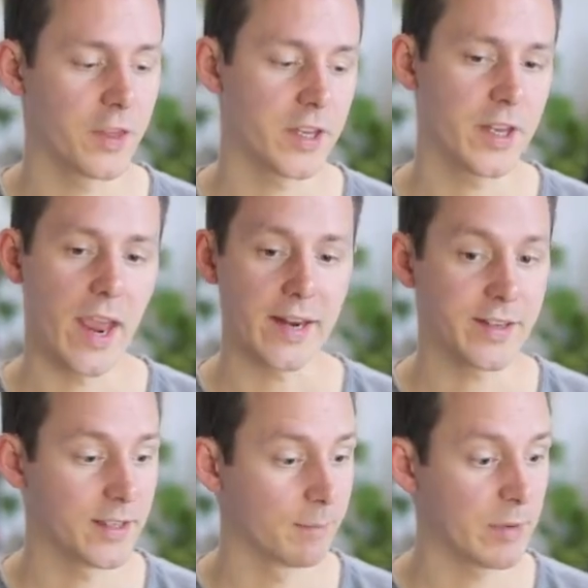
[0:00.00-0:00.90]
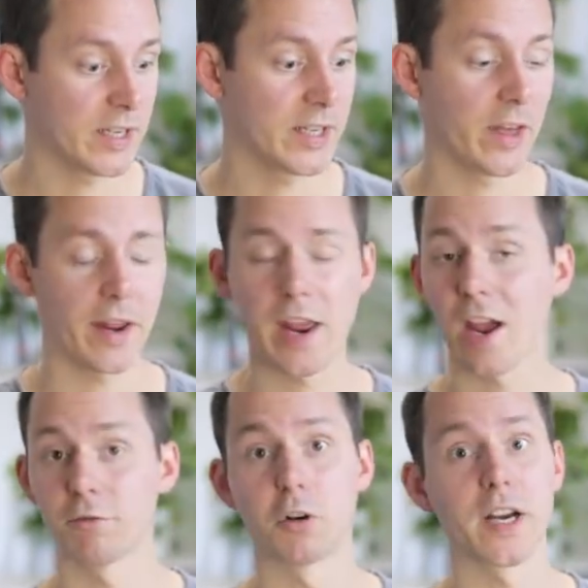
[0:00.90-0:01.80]
the ATEM Mini that I
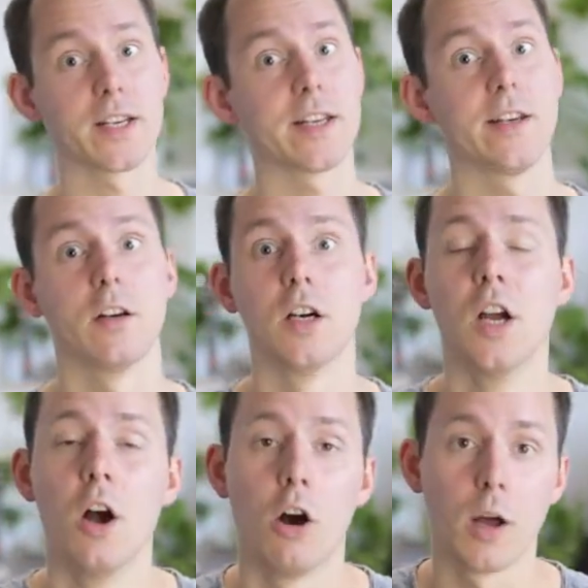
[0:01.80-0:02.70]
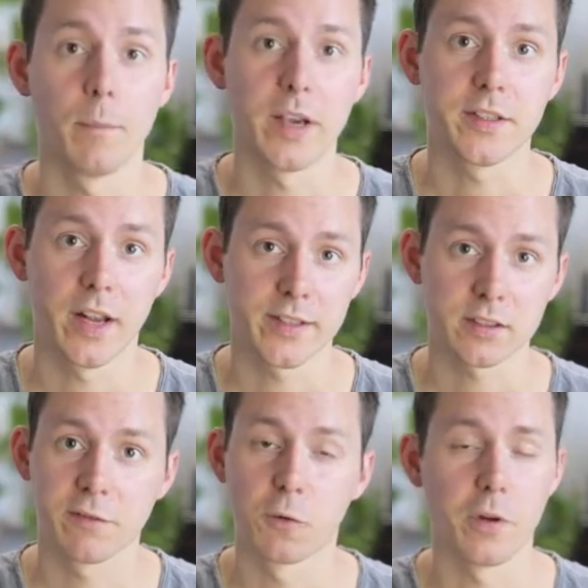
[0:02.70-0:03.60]
have right here on my desk
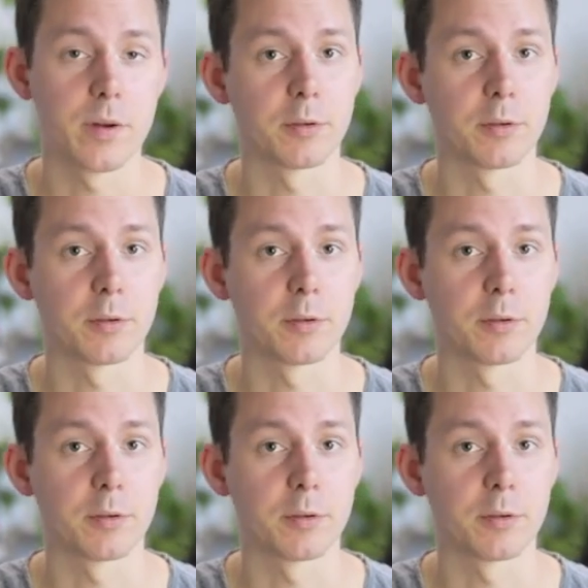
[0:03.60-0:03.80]
for the